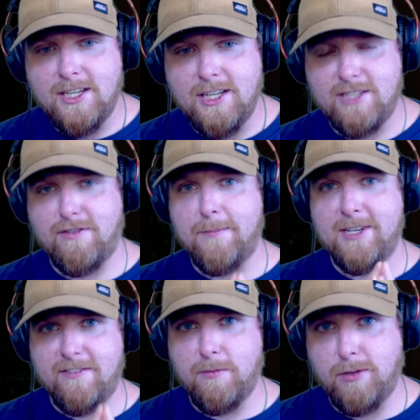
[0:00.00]
is from a
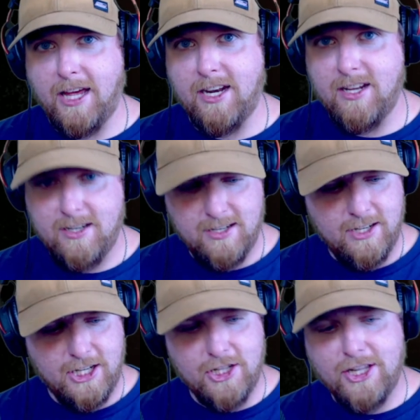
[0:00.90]
different planet.
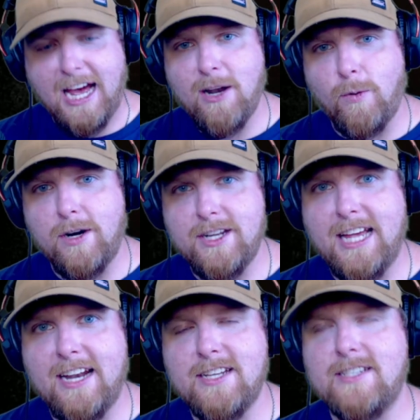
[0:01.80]
Either that or
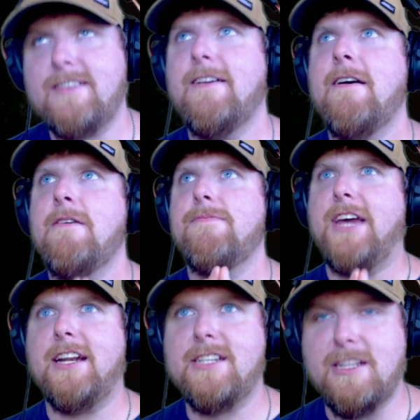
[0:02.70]
that is
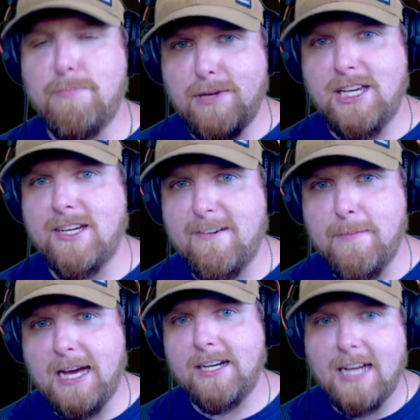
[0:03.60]
the peak of
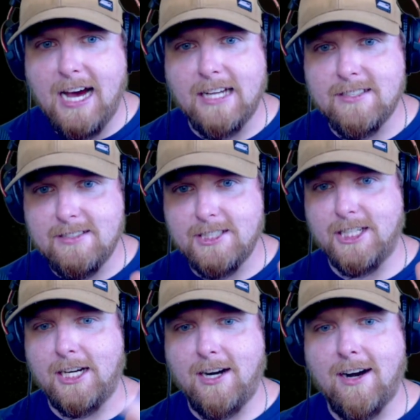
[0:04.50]
mankind, is
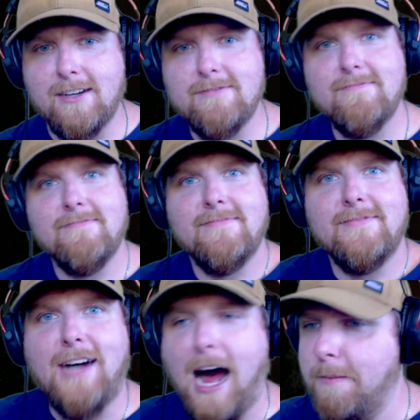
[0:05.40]
that car.
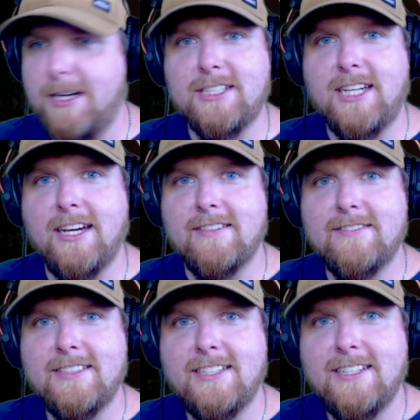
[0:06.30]
I'm gonna say it.
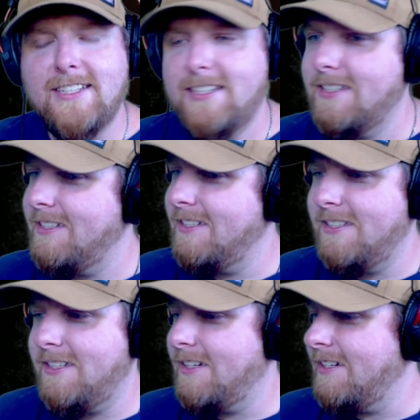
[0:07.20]

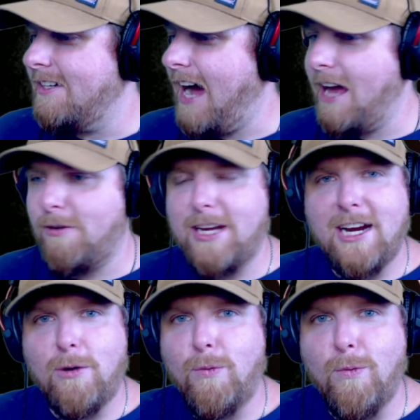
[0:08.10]
I don't
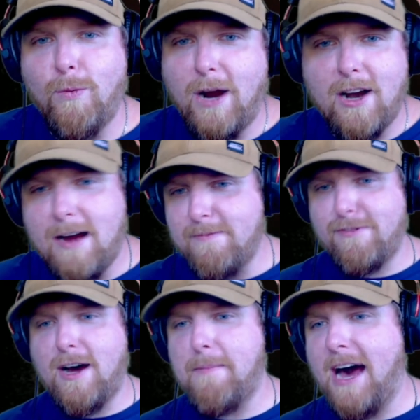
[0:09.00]
care where I'm
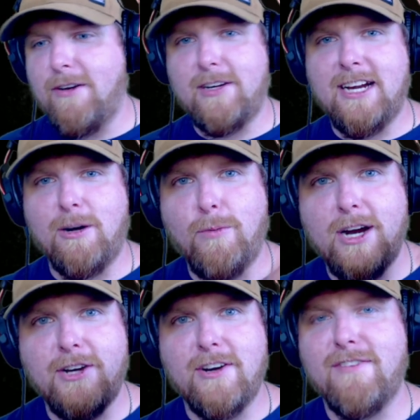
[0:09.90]
from. I don't care
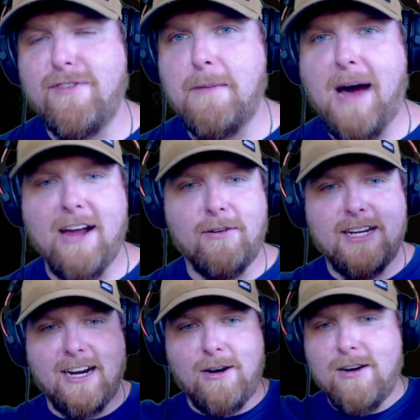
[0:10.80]
where you're from. I don't
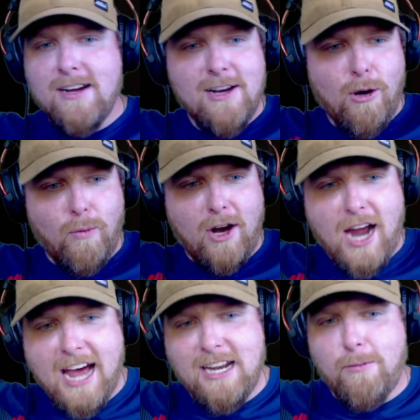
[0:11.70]
care
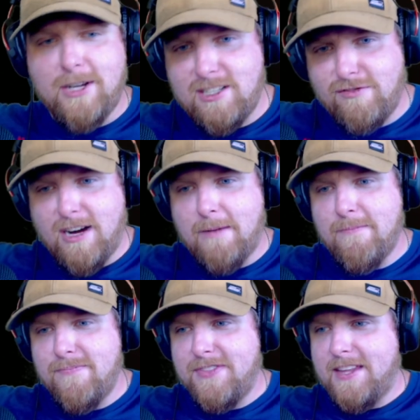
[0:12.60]
where anyone's from.